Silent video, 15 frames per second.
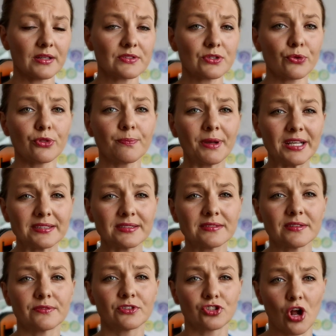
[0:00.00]
So the
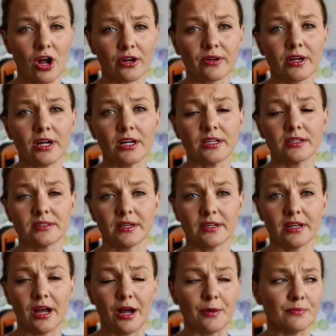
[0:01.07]
basis of chakra
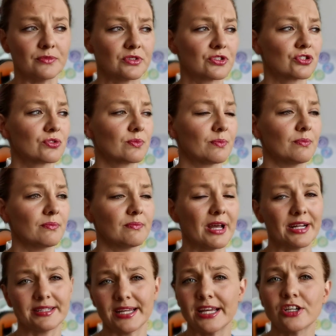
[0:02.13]

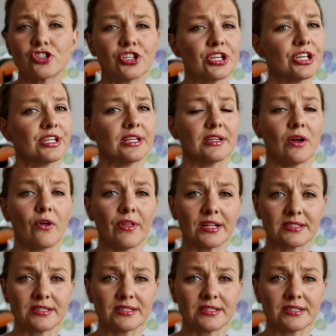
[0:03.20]
meditation and all